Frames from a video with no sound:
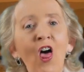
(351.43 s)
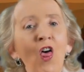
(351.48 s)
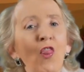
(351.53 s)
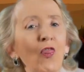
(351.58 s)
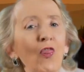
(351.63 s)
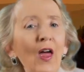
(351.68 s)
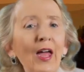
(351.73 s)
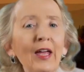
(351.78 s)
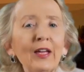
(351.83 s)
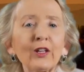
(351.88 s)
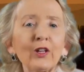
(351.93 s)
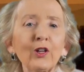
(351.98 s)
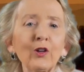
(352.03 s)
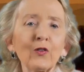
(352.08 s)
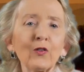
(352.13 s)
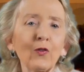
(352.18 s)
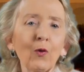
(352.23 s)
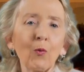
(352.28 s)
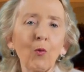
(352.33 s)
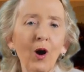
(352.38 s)
Thank you
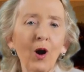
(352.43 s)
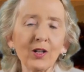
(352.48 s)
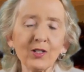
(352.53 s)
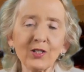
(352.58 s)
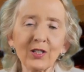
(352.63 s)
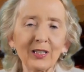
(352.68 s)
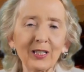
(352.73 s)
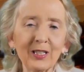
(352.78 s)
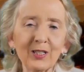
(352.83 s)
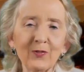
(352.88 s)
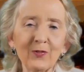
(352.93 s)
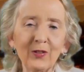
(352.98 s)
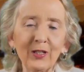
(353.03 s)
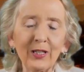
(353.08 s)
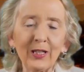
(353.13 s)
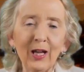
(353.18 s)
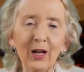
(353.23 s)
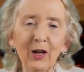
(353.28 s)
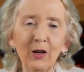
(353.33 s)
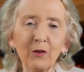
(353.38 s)
for watching this
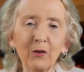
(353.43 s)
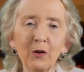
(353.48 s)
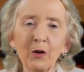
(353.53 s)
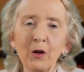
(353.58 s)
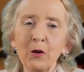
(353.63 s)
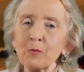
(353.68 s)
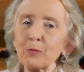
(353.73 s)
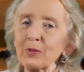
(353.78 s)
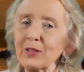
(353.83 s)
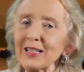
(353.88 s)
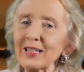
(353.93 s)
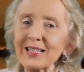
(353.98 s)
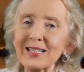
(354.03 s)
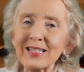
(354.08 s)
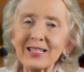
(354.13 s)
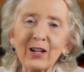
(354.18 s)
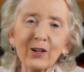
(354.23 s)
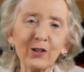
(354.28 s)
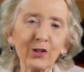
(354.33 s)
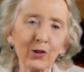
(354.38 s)
video. Please
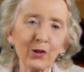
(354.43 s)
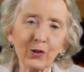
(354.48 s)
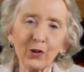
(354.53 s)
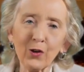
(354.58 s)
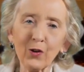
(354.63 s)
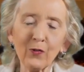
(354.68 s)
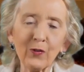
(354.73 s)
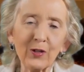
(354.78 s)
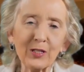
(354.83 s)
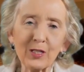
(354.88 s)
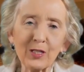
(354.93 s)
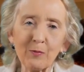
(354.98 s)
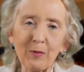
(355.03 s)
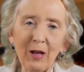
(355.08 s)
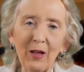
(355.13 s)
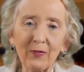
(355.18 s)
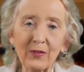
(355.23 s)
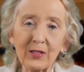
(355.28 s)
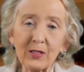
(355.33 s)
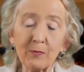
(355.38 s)
tell your girlfriends
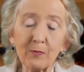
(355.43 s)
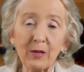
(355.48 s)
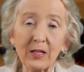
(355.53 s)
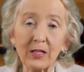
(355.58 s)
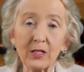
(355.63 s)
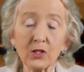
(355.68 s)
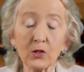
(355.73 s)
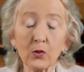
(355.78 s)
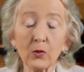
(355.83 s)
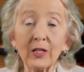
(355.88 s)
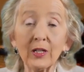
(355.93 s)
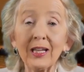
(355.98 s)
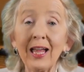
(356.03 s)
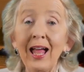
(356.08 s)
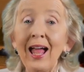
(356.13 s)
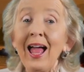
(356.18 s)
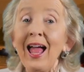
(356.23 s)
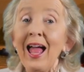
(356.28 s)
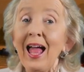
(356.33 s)
about this ministry.